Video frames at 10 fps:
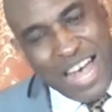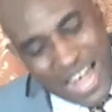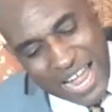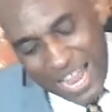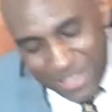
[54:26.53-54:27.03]

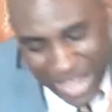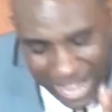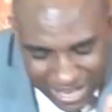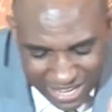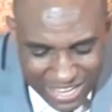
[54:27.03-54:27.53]
And
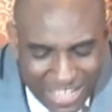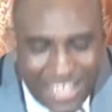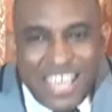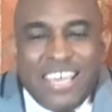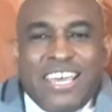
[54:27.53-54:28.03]
then
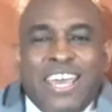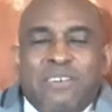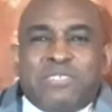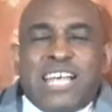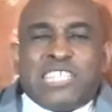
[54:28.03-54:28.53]
he
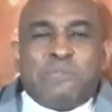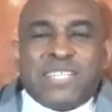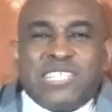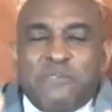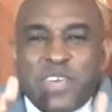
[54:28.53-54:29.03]
gives a
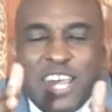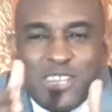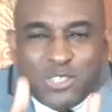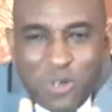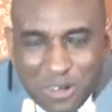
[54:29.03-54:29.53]
specific
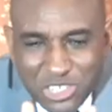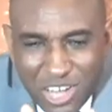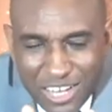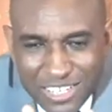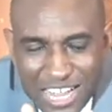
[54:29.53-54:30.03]

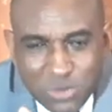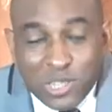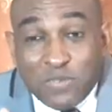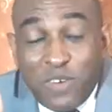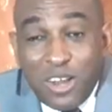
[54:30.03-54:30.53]
instruction
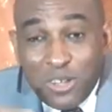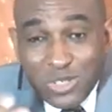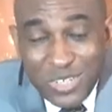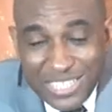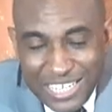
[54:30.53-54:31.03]
that was
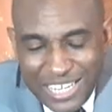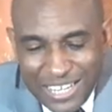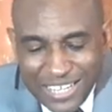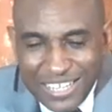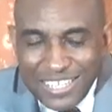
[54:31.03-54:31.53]
followed to the
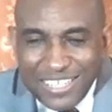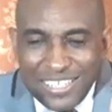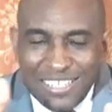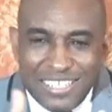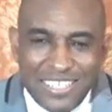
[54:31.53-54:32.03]
T.
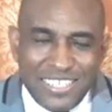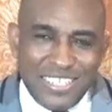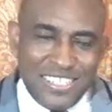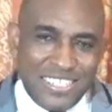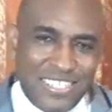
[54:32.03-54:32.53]

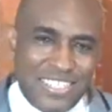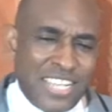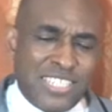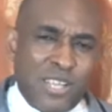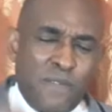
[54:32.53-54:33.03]

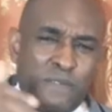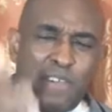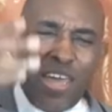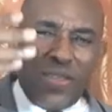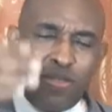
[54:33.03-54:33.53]
Test of
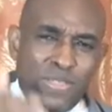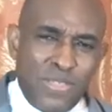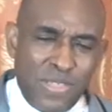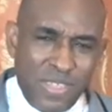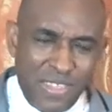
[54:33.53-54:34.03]

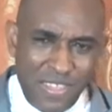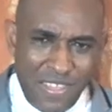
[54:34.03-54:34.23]
faith